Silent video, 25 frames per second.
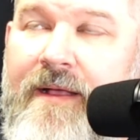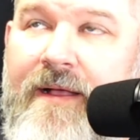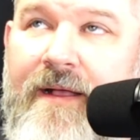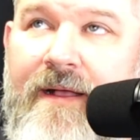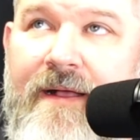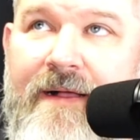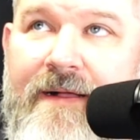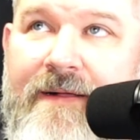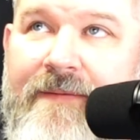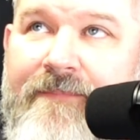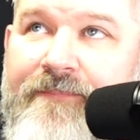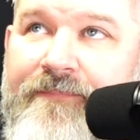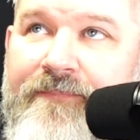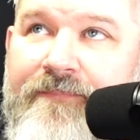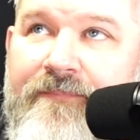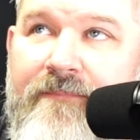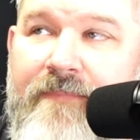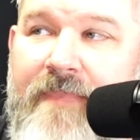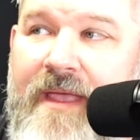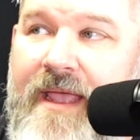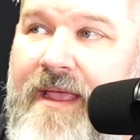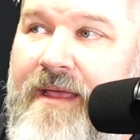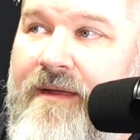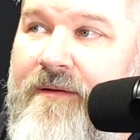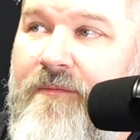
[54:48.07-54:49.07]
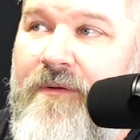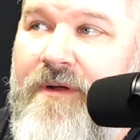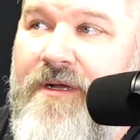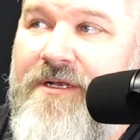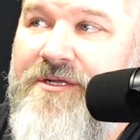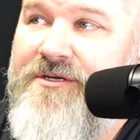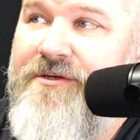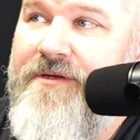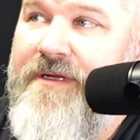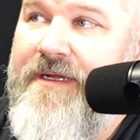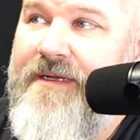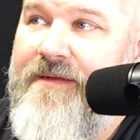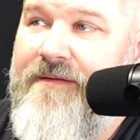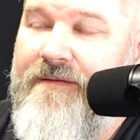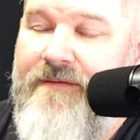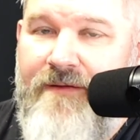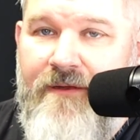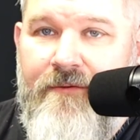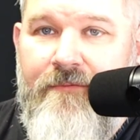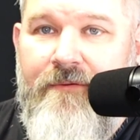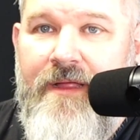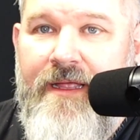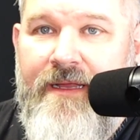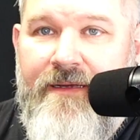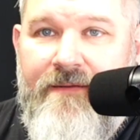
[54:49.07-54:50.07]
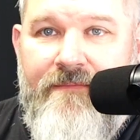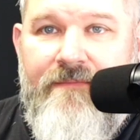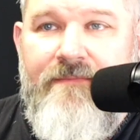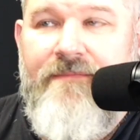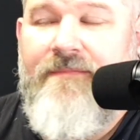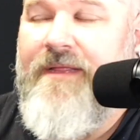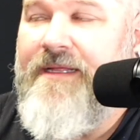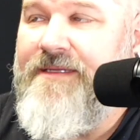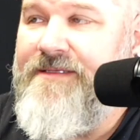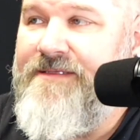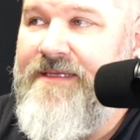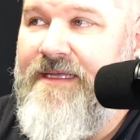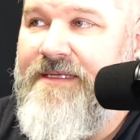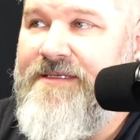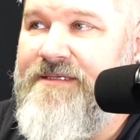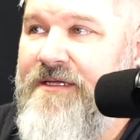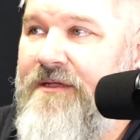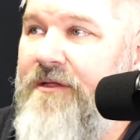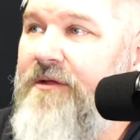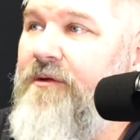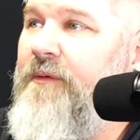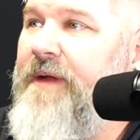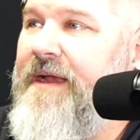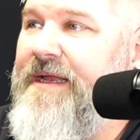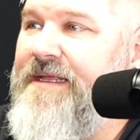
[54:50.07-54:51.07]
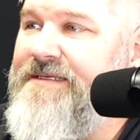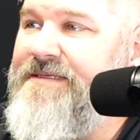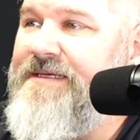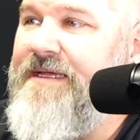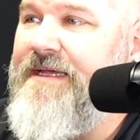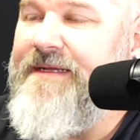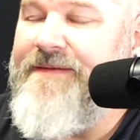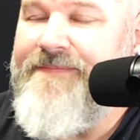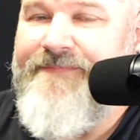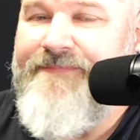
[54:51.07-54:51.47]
man, what a treat! You're right. That's a good way to say